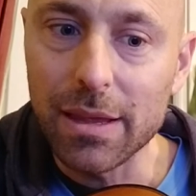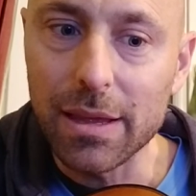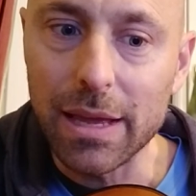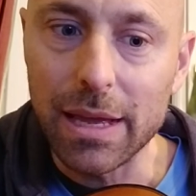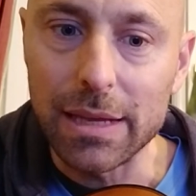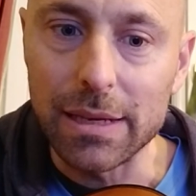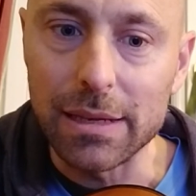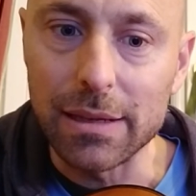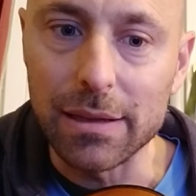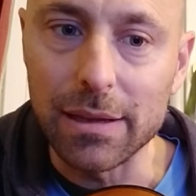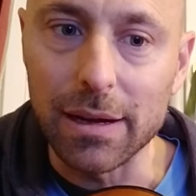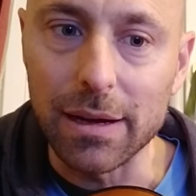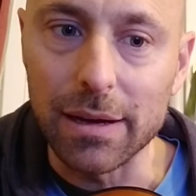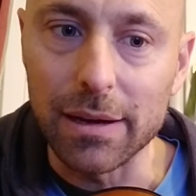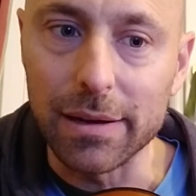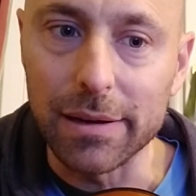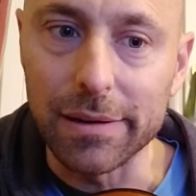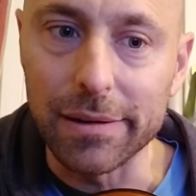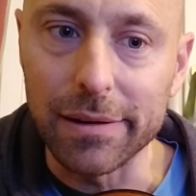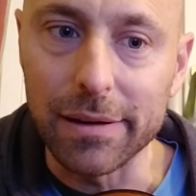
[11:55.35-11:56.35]
And
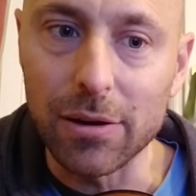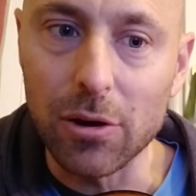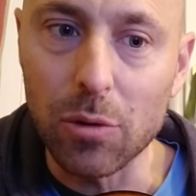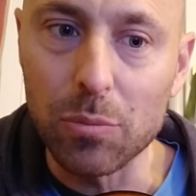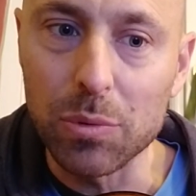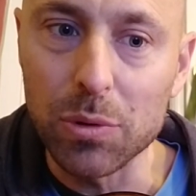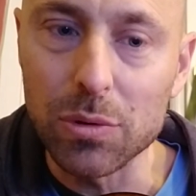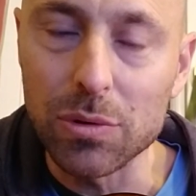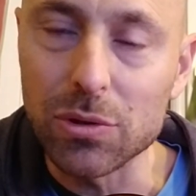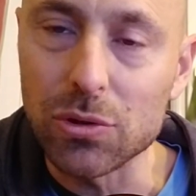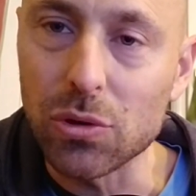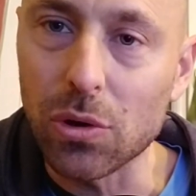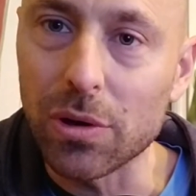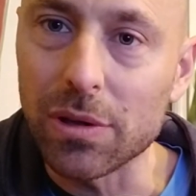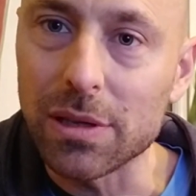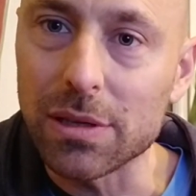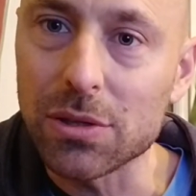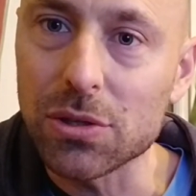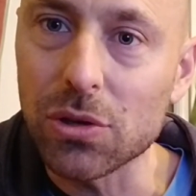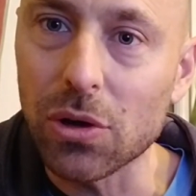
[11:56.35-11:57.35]
I hope you
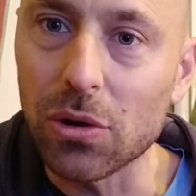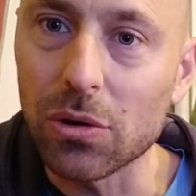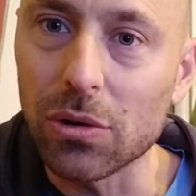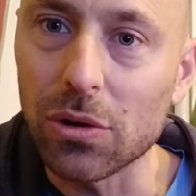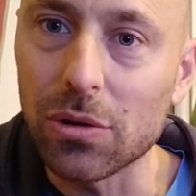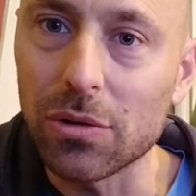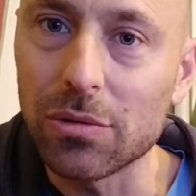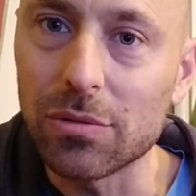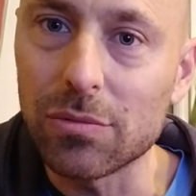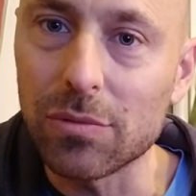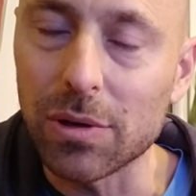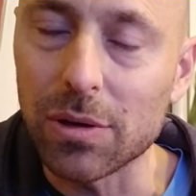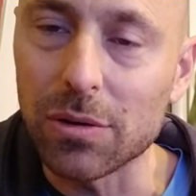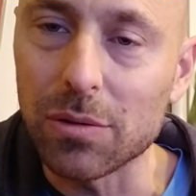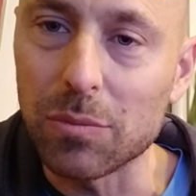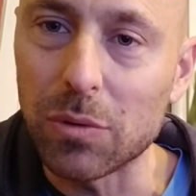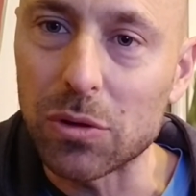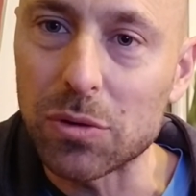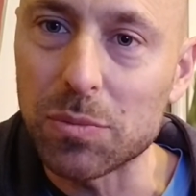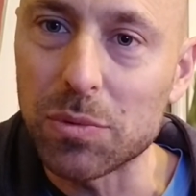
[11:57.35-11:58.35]
enjoy this solo, one of
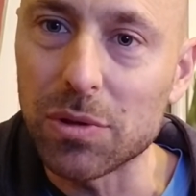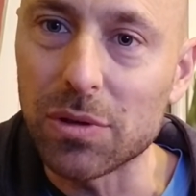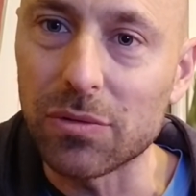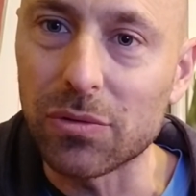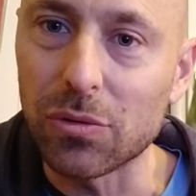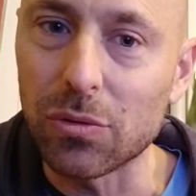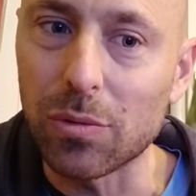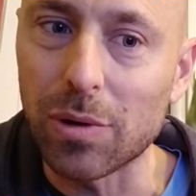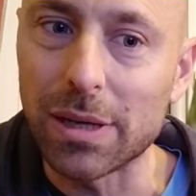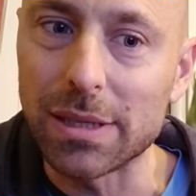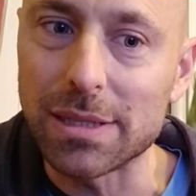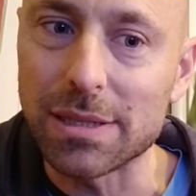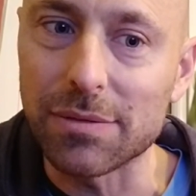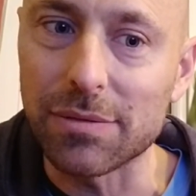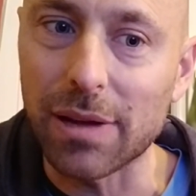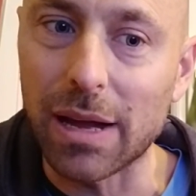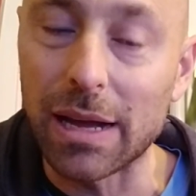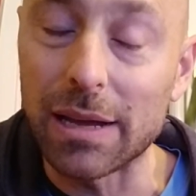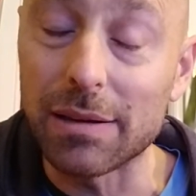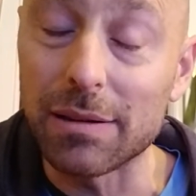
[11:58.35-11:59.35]
the most beautiful ones,
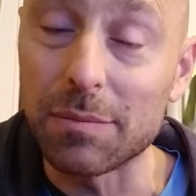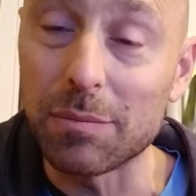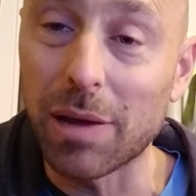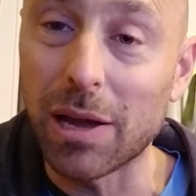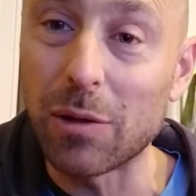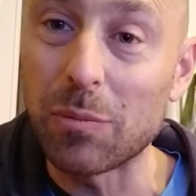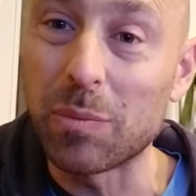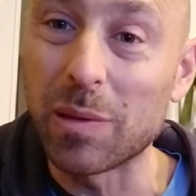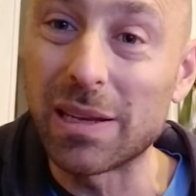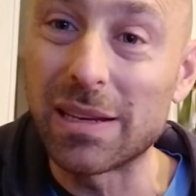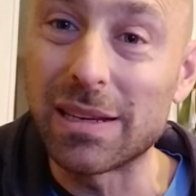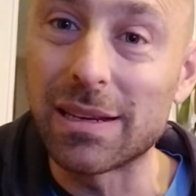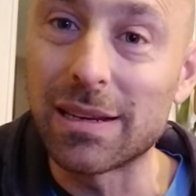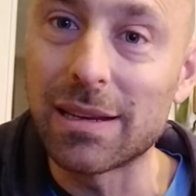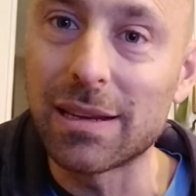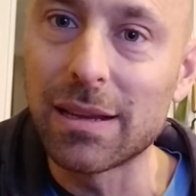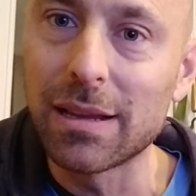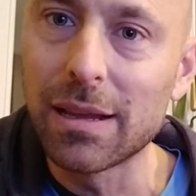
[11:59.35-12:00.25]
in my opinion.